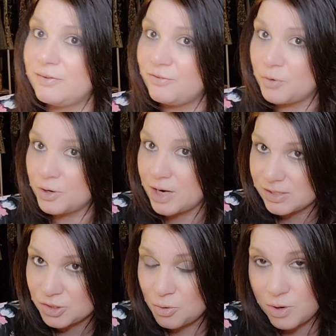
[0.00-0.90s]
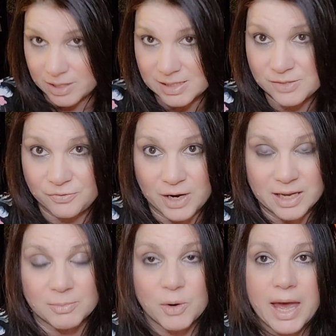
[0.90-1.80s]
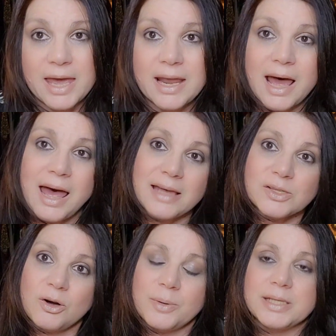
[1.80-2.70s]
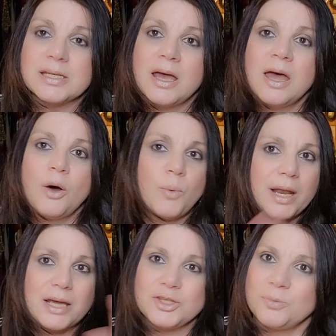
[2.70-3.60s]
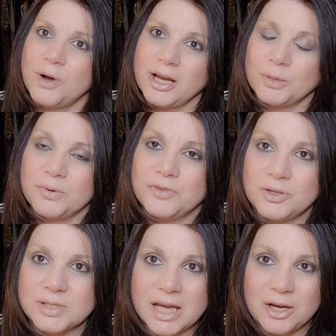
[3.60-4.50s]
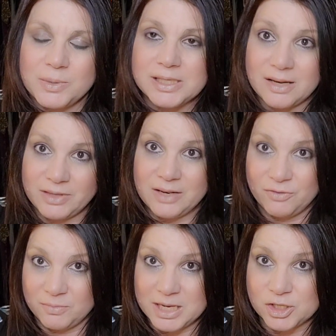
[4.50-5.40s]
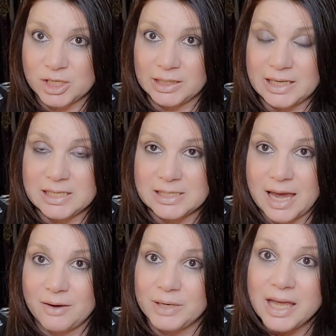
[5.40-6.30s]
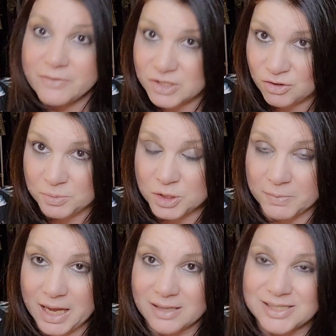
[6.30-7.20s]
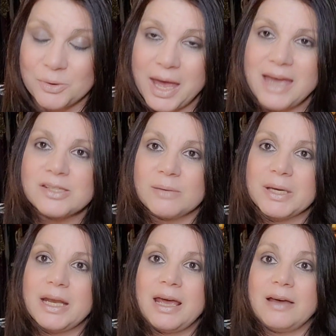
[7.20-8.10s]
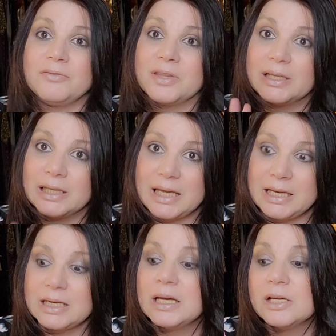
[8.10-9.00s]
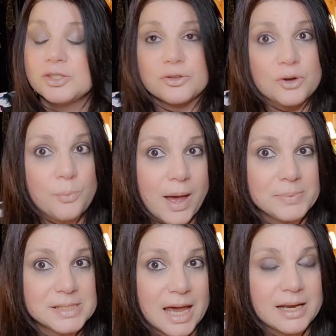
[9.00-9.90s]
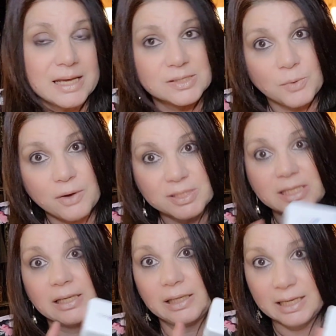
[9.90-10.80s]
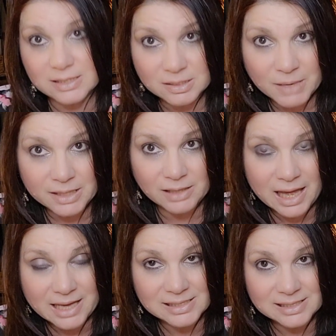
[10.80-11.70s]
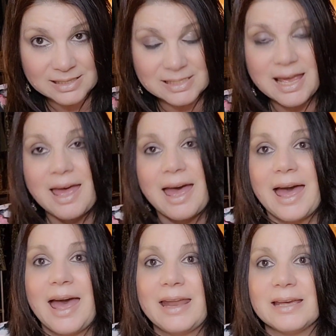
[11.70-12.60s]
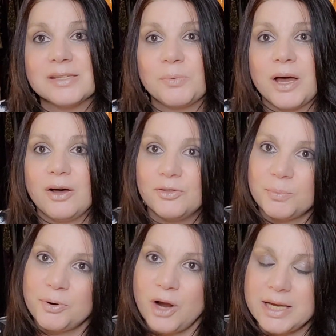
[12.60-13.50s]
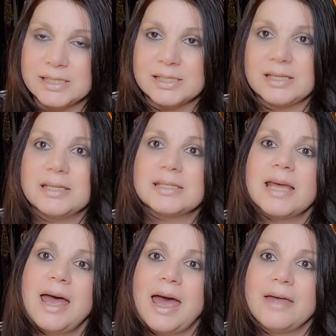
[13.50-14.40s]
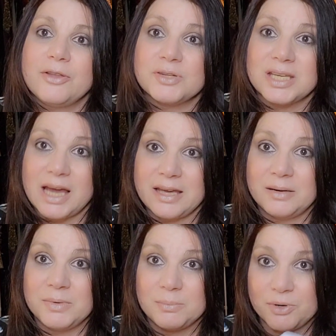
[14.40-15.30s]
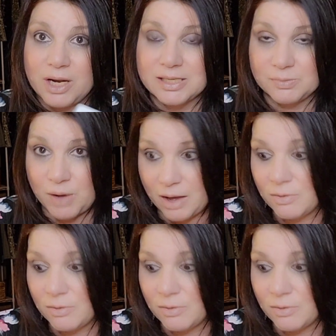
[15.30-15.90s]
for a tortoise frame, okay? And as always, when I do product reviews, I always have the information linked down in the description box, okay? So I'm gonna have the link to their website as well as the link to my glasses and as well the prices, and there's an item number as well,